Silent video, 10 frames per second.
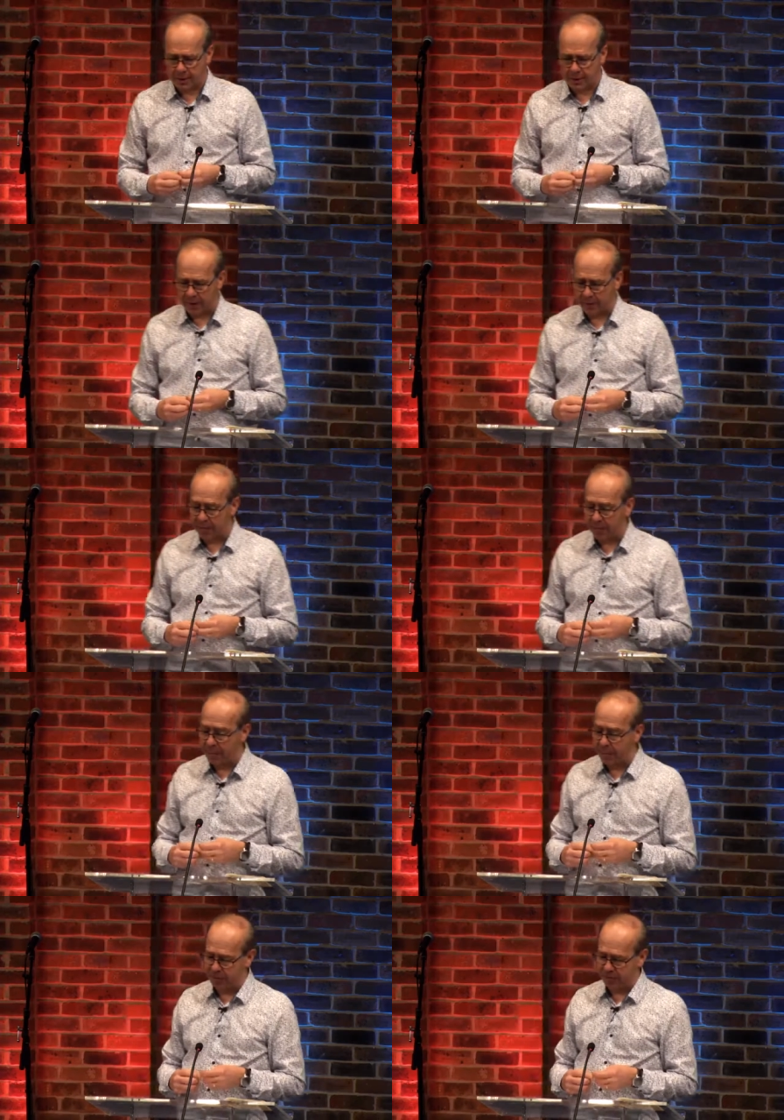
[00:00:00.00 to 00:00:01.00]
that they
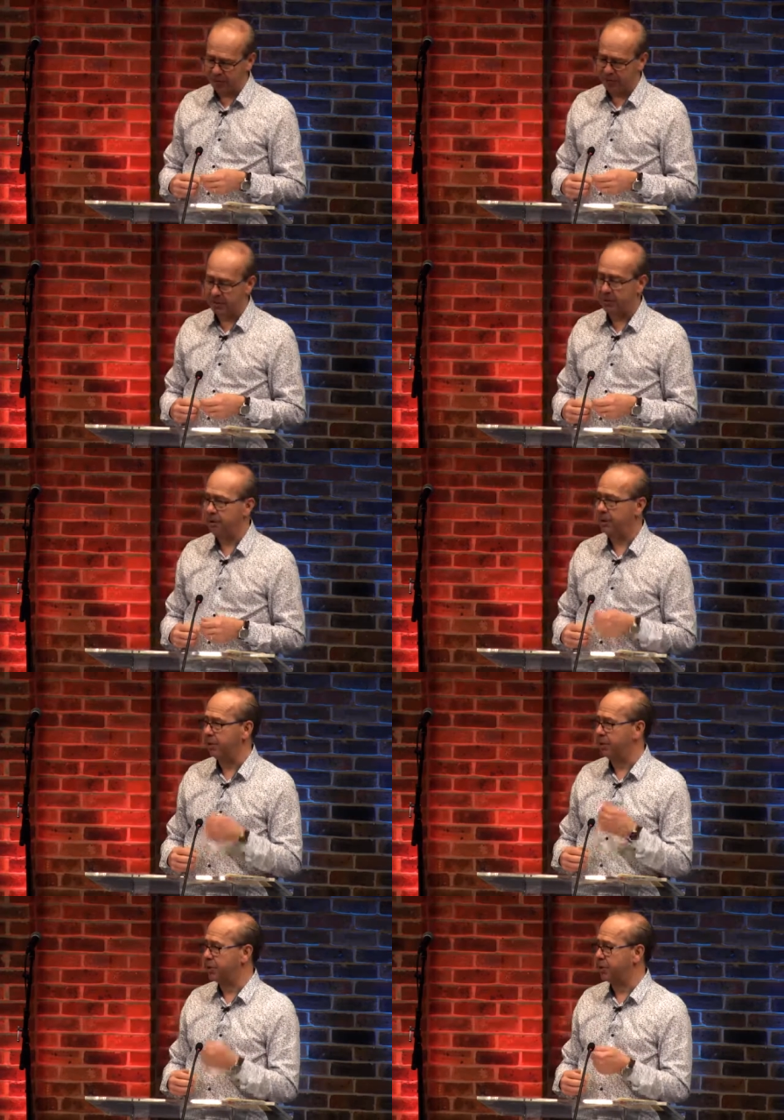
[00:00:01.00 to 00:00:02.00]
remembered
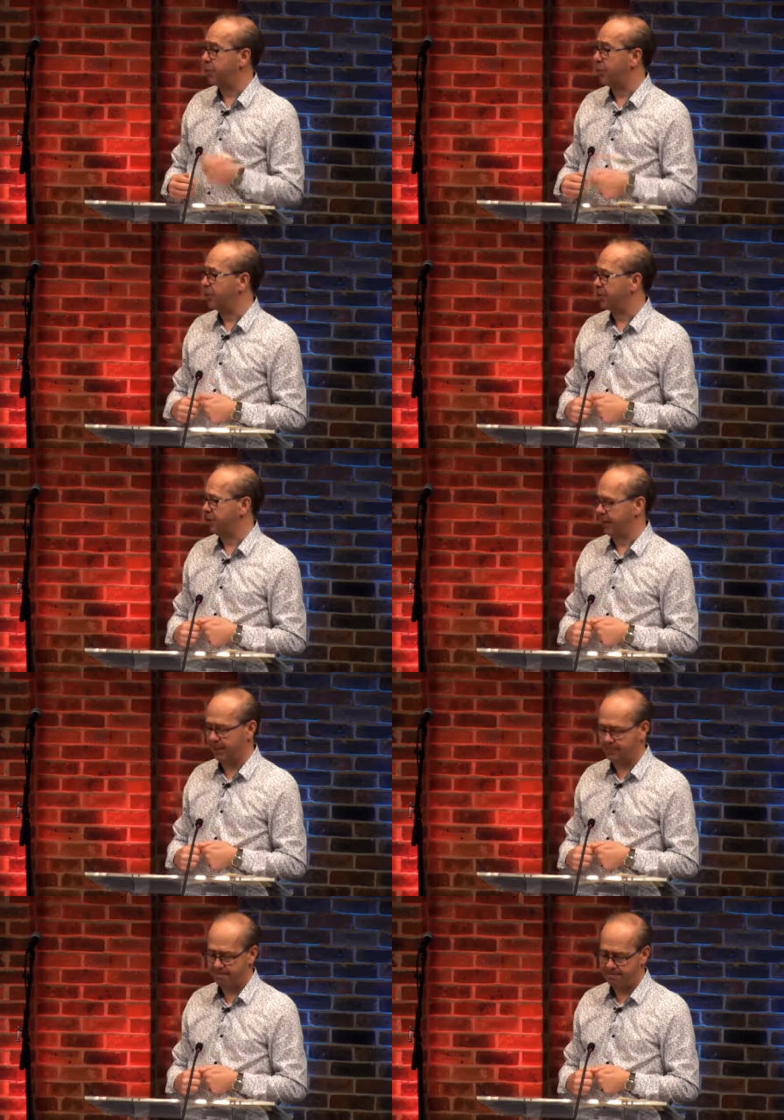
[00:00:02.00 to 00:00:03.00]
this
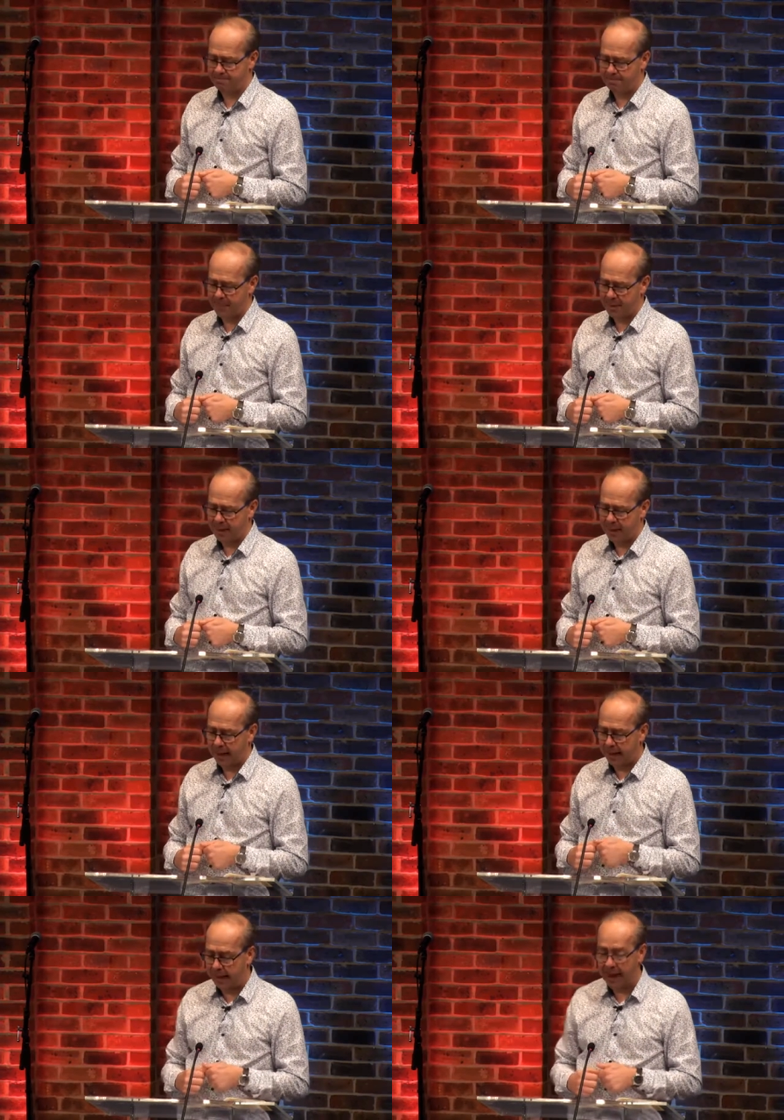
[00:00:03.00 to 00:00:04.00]
prophecy
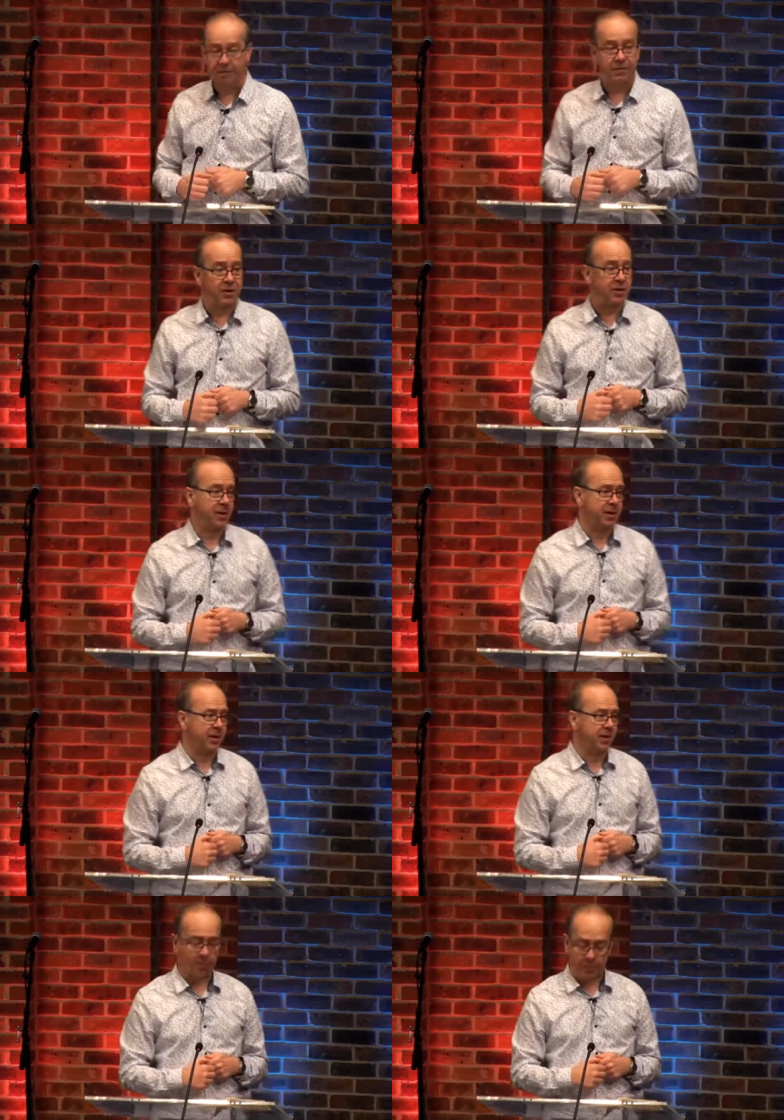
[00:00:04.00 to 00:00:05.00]
and left the
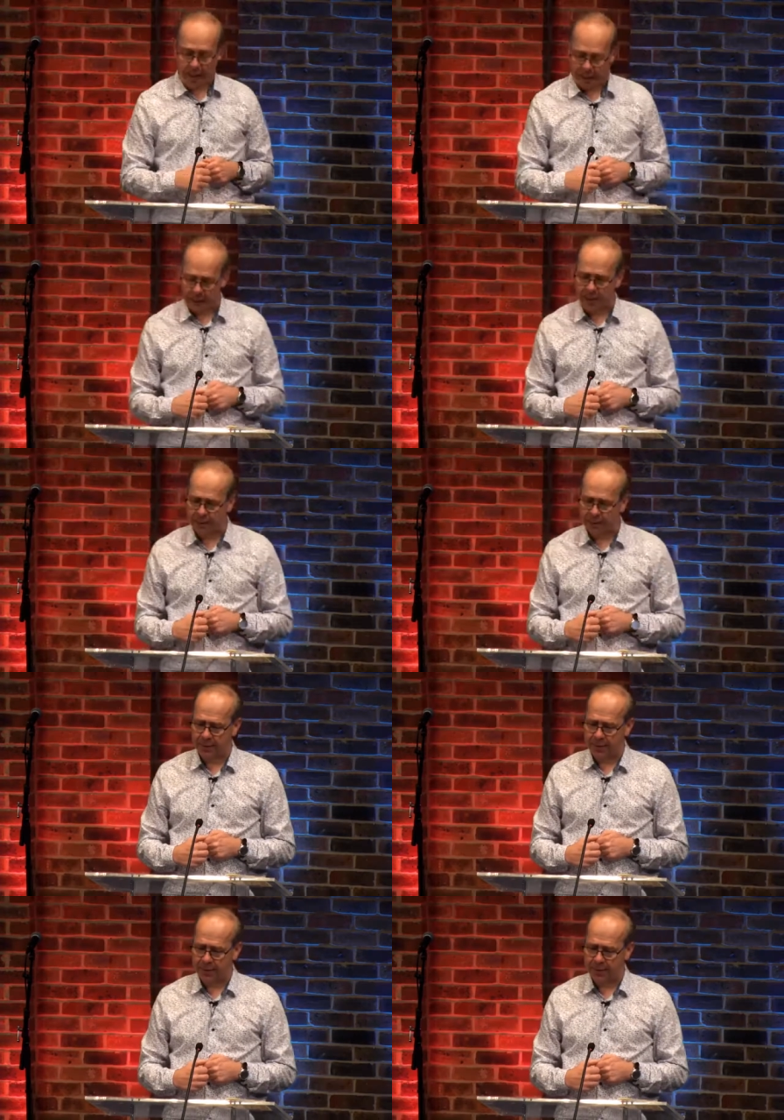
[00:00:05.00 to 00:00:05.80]
city for Pella